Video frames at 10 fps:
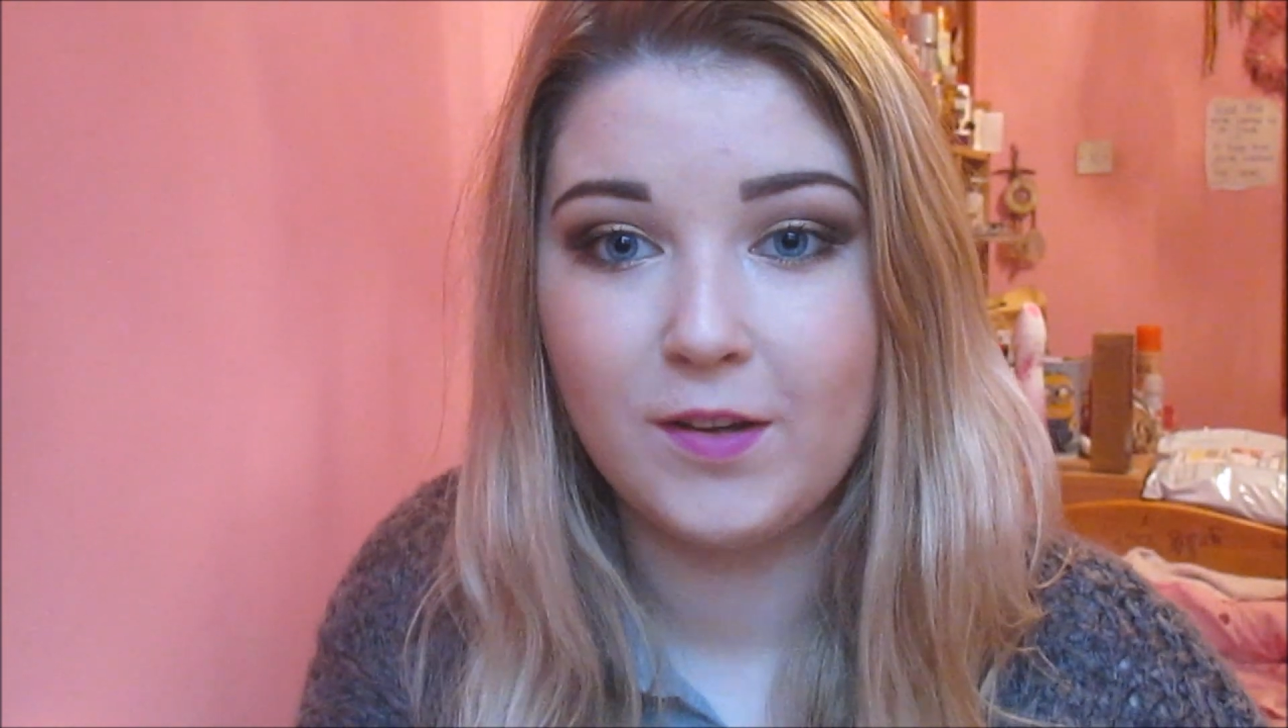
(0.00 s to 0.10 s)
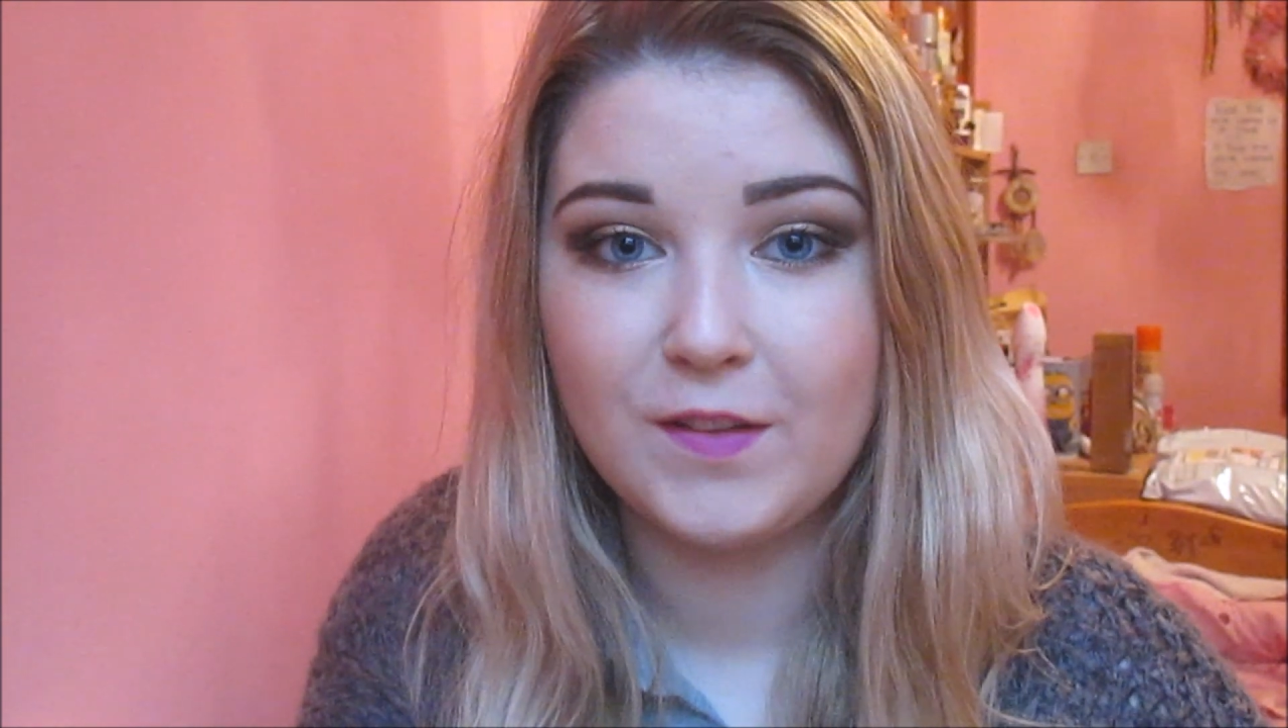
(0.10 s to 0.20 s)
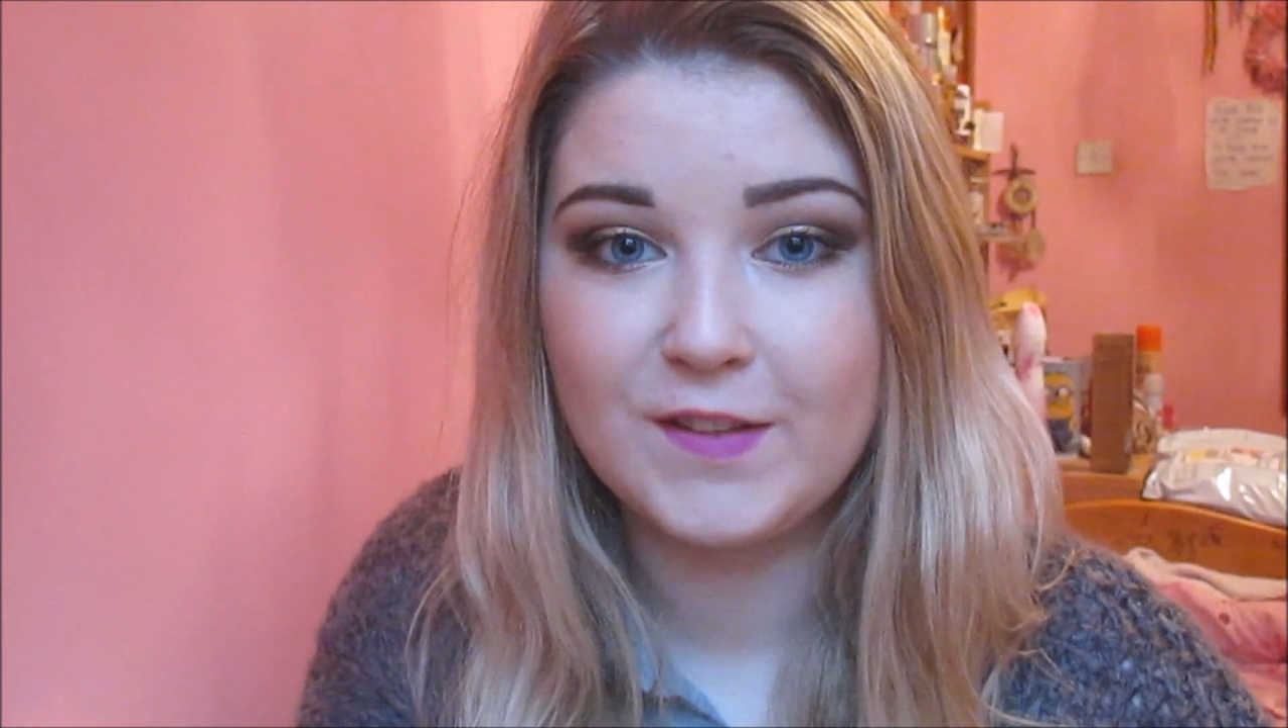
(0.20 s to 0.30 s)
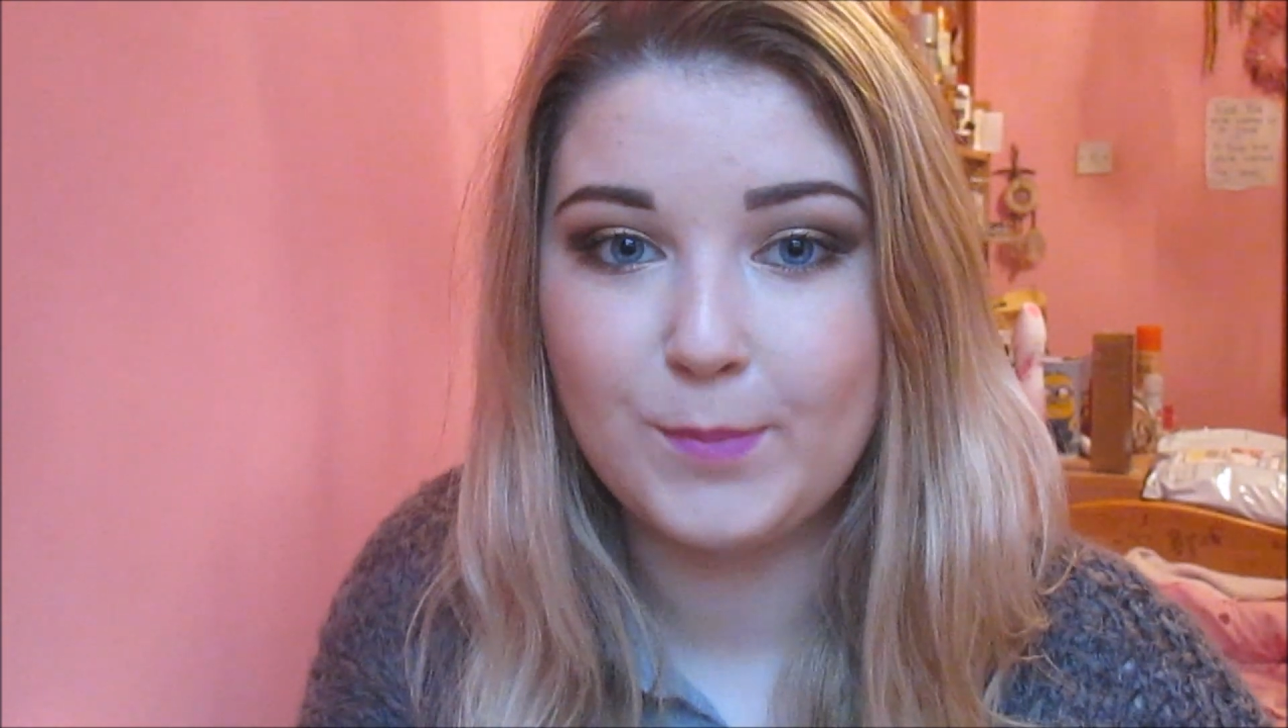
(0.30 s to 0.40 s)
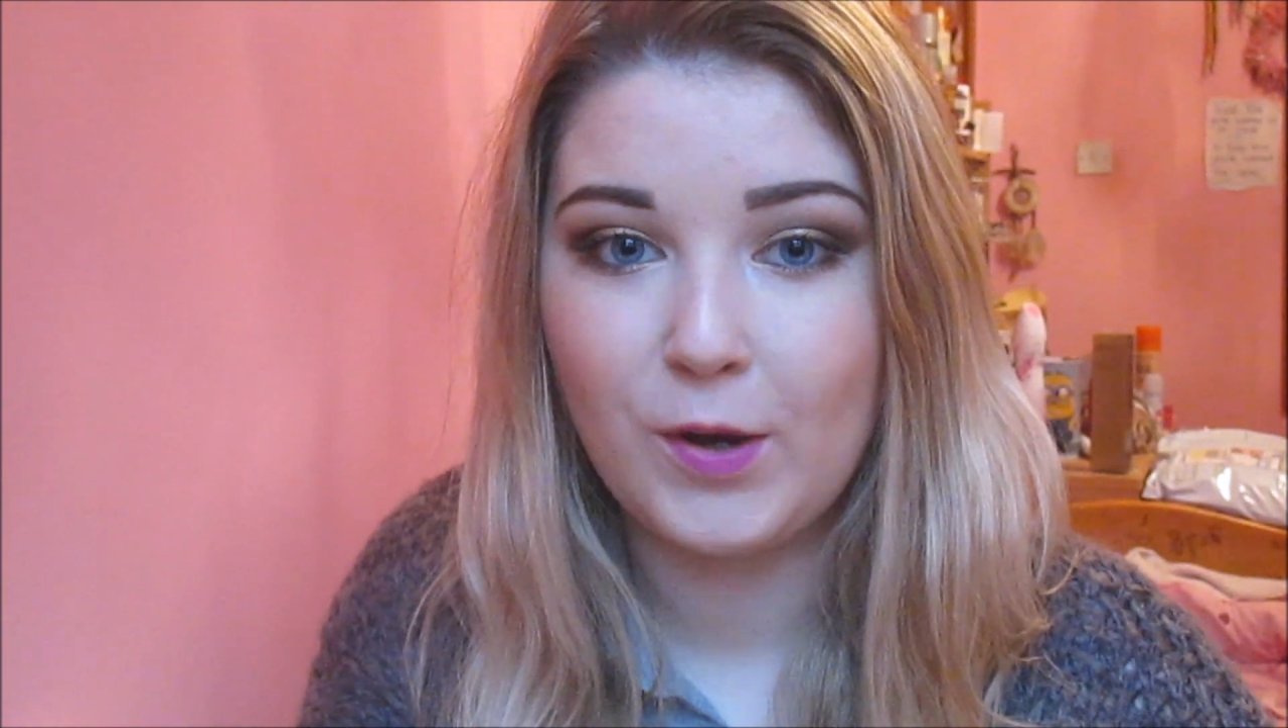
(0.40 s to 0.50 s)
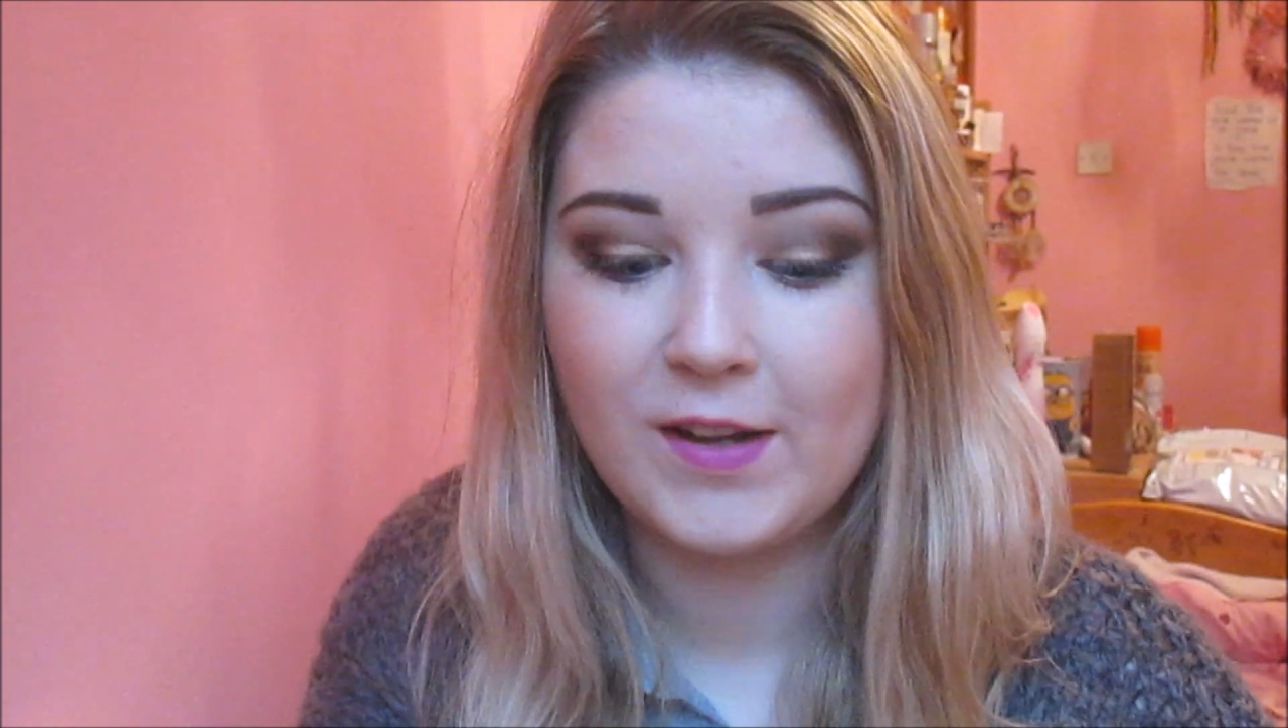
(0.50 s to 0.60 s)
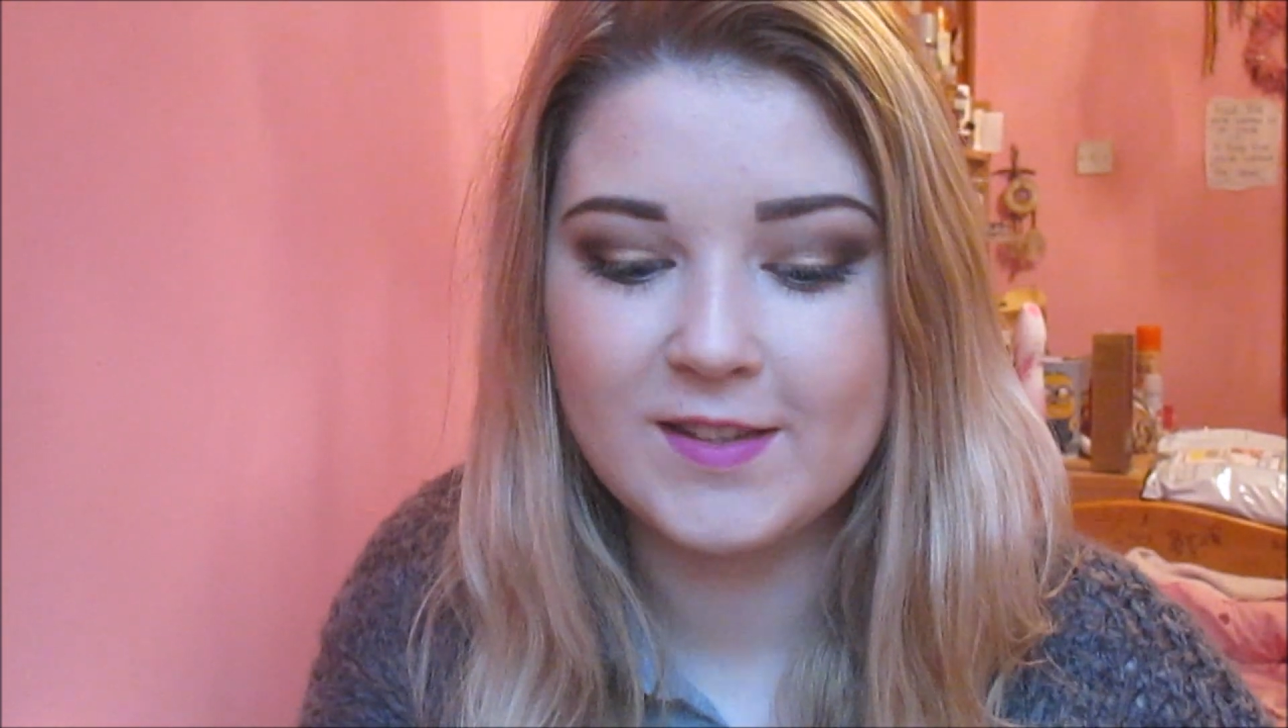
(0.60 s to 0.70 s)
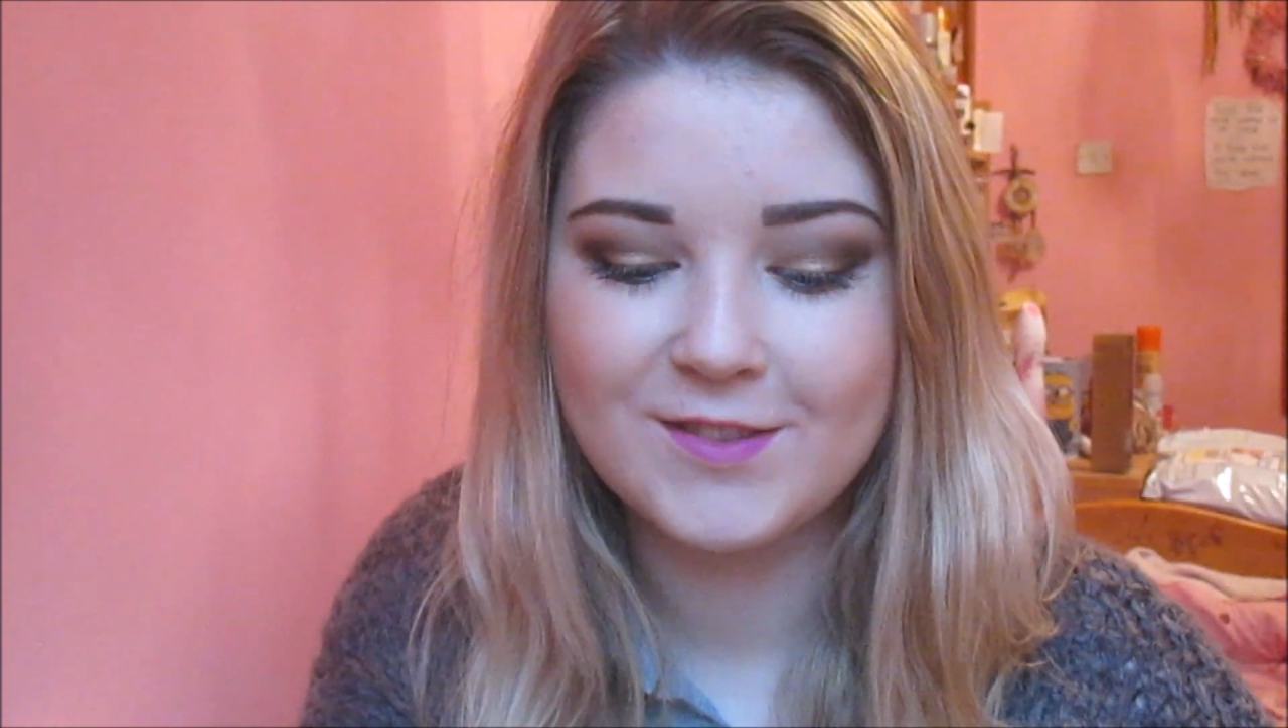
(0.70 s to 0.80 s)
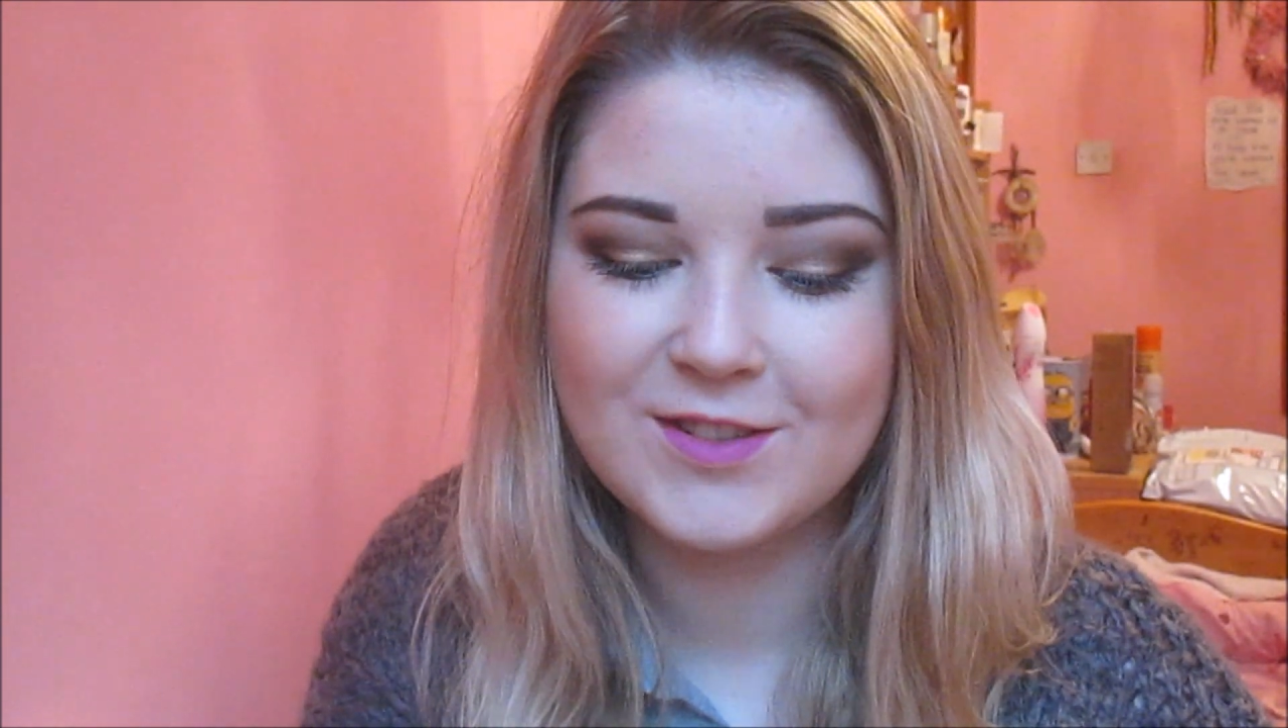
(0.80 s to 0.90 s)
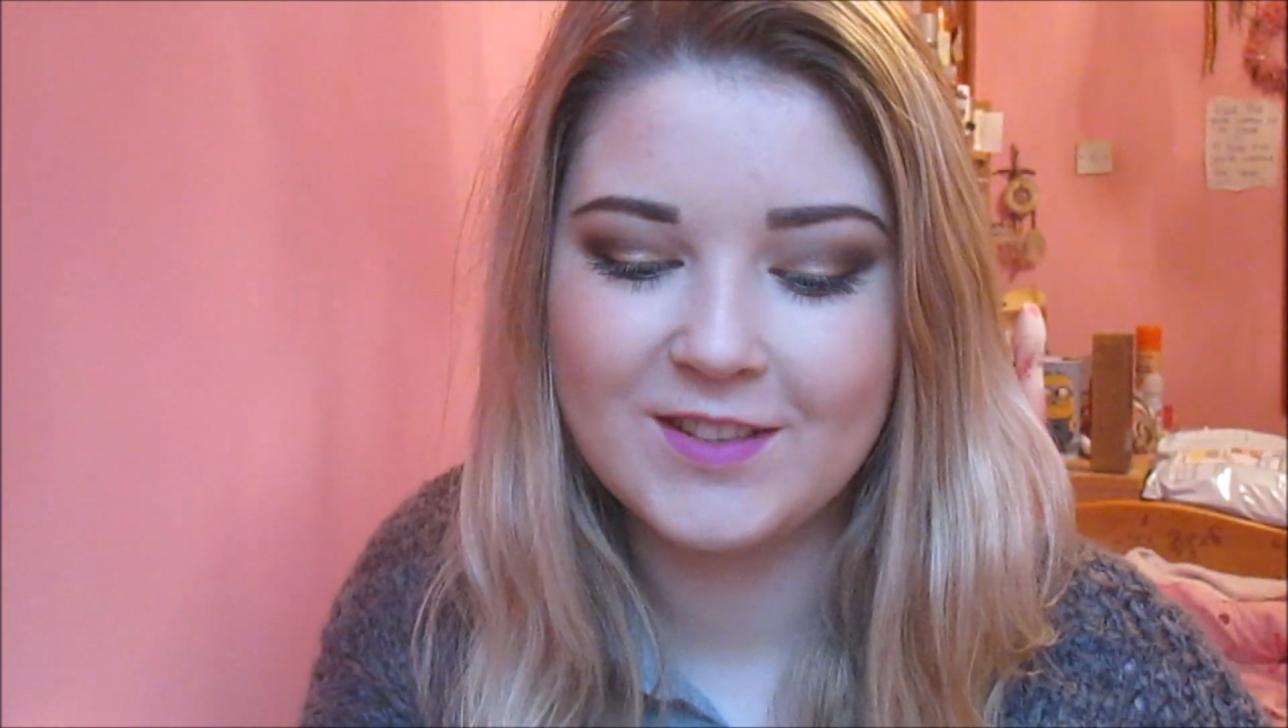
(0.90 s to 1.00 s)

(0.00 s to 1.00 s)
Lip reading: on the spot answers